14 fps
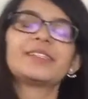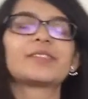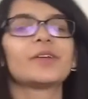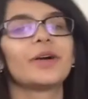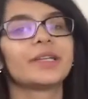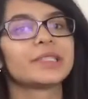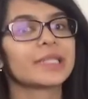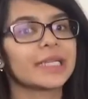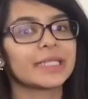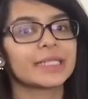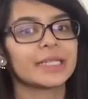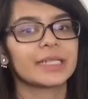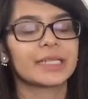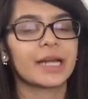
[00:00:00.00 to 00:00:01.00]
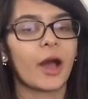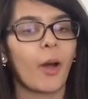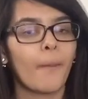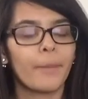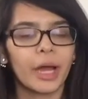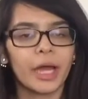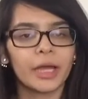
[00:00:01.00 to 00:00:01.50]
So as you guys can tell
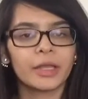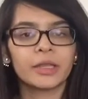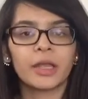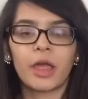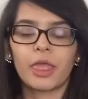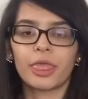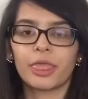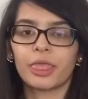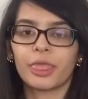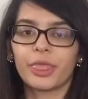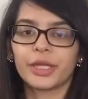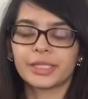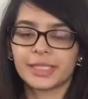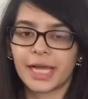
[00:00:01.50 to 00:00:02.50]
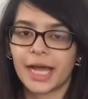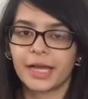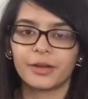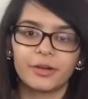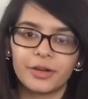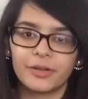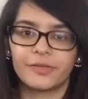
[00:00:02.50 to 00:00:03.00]
by the
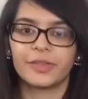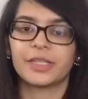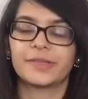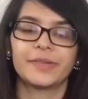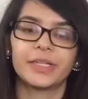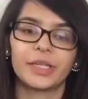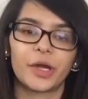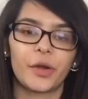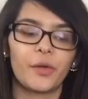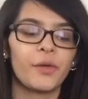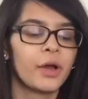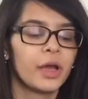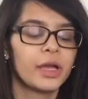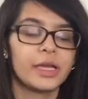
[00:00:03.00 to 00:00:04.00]
title of this video,